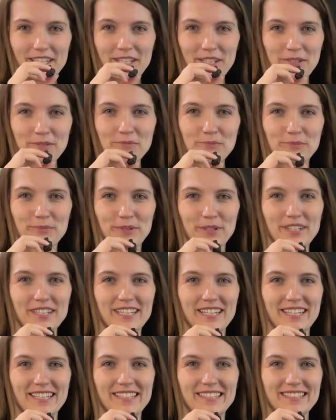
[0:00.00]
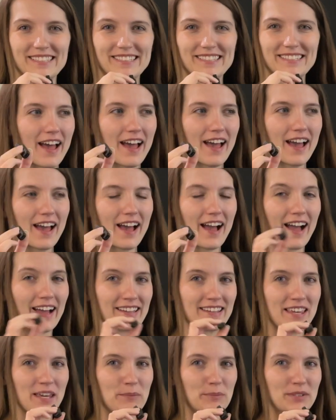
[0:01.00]
Good morning. I
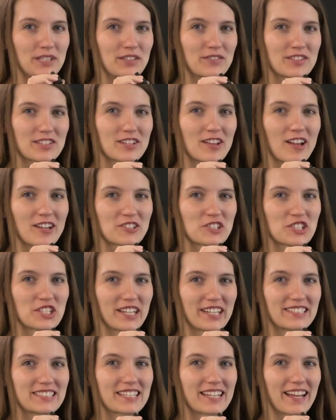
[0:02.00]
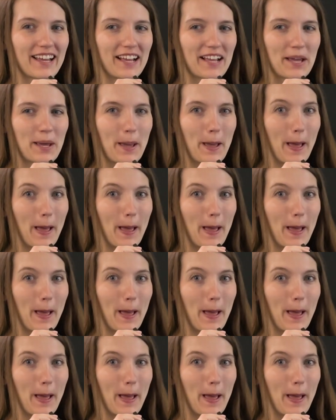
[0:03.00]
can't believe it's launch day today.